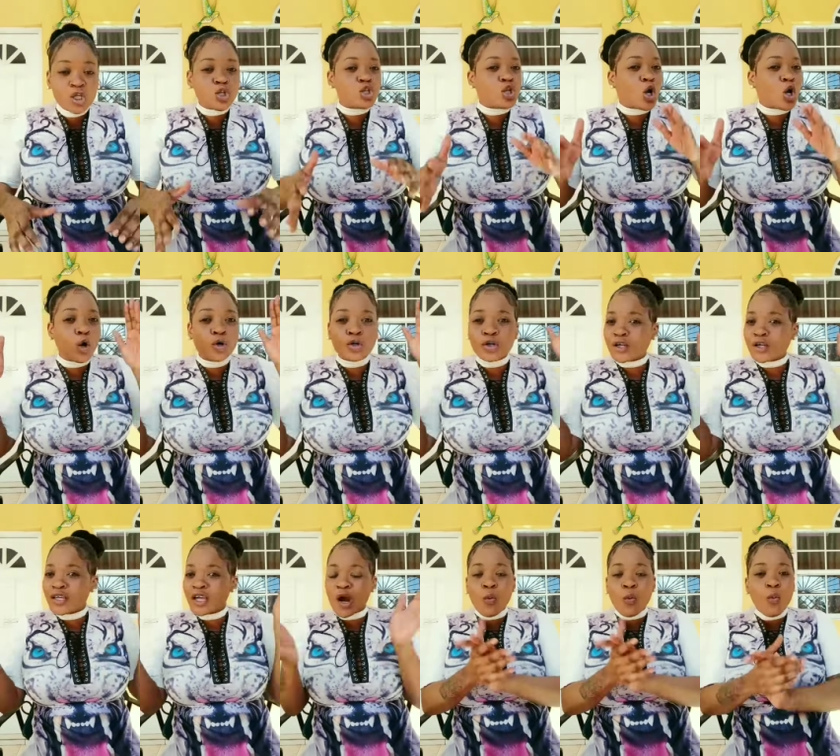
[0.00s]
So,
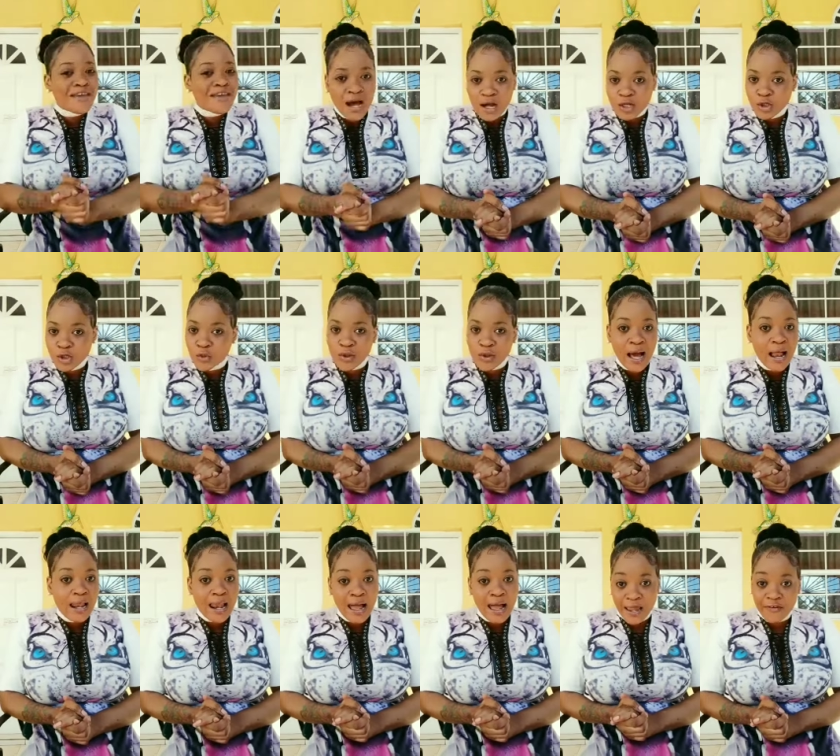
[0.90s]
no care what you are doing in
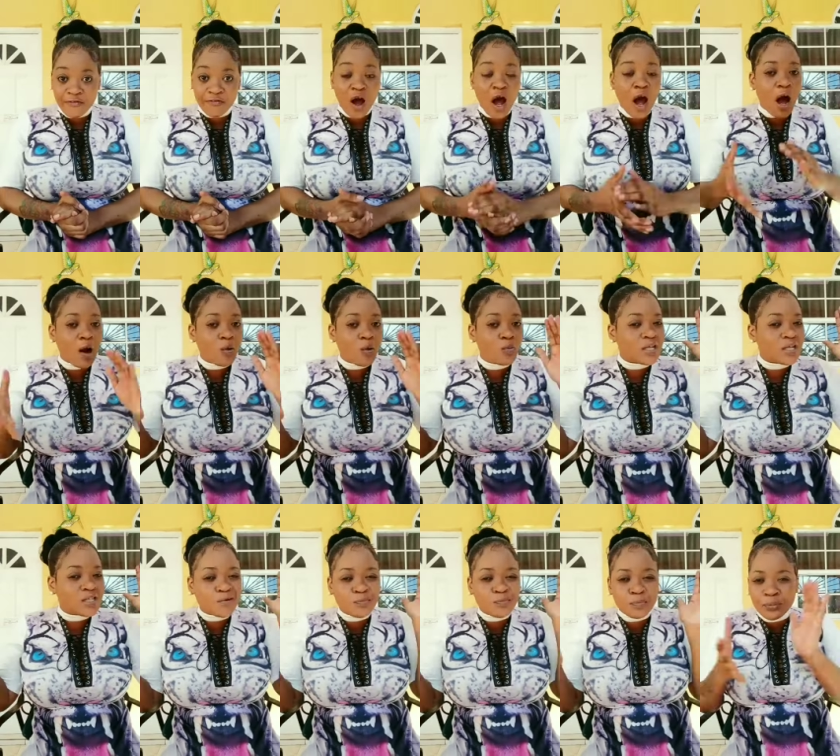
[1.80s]
life,
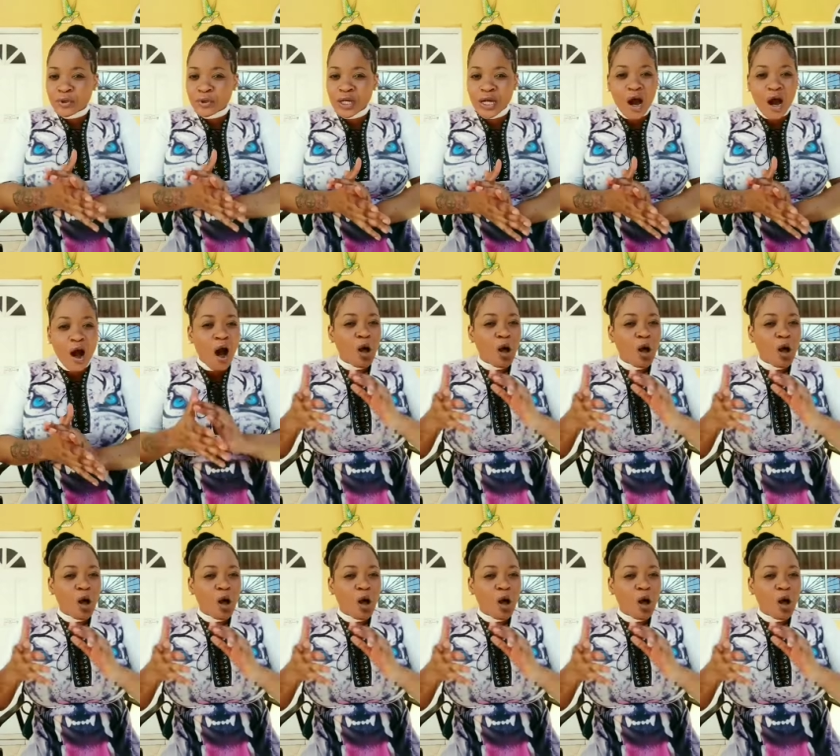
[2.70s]
always pray,